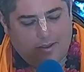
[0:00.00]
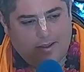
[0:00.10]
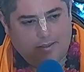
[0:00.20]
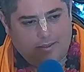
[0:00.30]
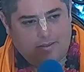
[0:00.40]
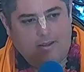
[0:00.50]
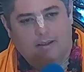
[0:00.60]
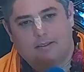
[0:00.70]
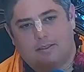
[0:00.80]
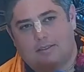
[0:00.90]
Because
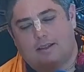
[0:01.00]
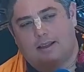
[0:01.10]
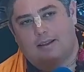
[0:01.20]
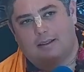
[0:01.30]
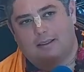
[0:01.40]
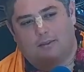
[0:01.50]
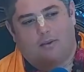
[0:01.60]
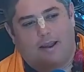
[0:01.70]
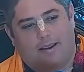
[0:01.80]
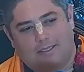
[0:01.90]
just like the
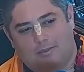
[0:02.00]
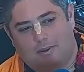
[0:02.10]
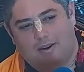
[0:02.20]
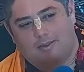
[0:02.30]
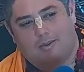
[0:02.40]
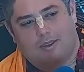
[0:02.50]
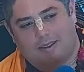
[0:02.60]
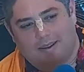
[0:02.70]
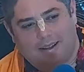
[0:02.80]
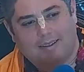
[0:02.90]
fighting spirit's
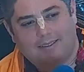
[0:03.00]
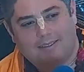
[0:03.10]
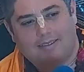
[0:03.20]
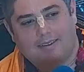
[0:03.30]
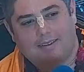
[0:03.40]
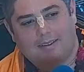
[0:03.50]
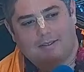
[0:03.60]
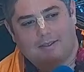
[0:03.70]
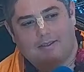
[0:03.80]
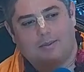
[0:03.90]
within us, yeah.
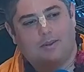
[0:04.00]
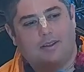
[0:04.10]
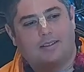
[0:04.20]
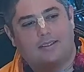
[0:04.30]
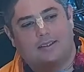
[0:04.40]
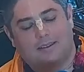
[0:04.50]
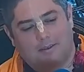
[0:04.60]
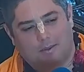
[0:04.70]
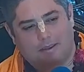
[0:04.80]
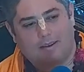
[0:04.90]
So similarly it's
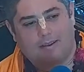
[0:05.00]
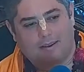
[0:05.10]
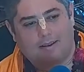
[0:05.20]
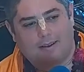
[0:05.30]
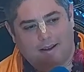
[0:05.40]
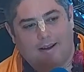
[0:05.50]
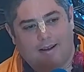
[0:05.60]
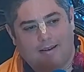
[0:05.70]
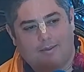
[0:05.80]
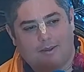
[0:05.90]
in, within
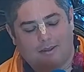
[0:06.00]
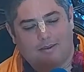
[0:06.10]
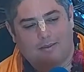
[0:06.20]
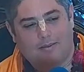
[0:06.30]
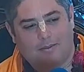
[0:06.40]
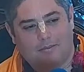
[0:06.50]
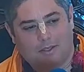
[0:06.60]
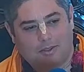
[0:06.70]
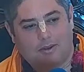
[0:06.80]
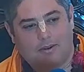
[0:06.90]
God, within
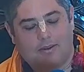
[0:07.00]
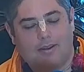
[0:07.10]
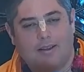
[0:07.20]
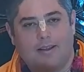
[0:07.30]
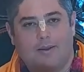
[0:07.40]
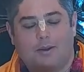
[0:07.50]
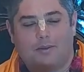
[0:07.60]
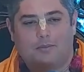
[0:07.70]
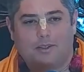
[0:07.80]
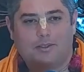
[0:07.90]
Vishnu.
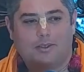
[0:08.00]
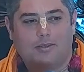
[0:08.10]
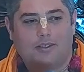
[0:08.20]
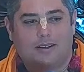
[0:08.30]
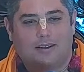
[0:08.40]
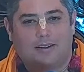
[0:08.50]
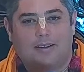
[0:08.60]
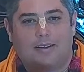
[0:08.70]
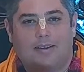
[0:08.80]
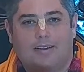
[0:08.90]
But Vishnu's in
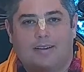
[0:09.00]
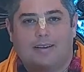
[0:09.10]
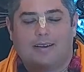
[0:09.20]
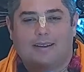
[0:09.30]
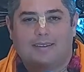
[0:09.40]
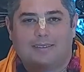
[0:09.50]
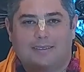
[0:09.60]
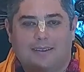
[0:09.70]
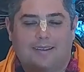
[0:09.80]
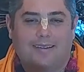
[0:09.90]
a, in a,
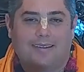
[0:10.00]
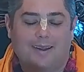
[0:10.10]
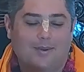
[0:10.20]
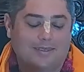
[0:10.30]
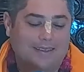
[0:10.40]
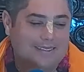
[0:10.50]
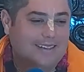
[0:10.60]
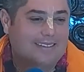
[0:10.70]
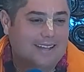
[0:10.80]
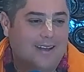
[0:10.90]
I don't want to say
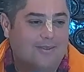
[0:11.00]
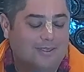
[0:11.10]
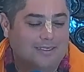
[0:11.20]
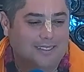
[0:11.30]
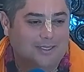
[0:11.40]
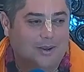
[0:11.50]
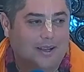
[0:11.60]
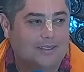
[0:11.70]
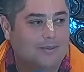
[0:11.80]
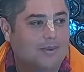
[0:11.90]
he's in a tough
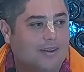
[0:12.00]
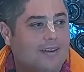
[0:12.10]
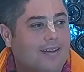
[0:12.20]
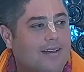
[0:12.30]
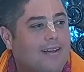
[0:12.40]
situation, but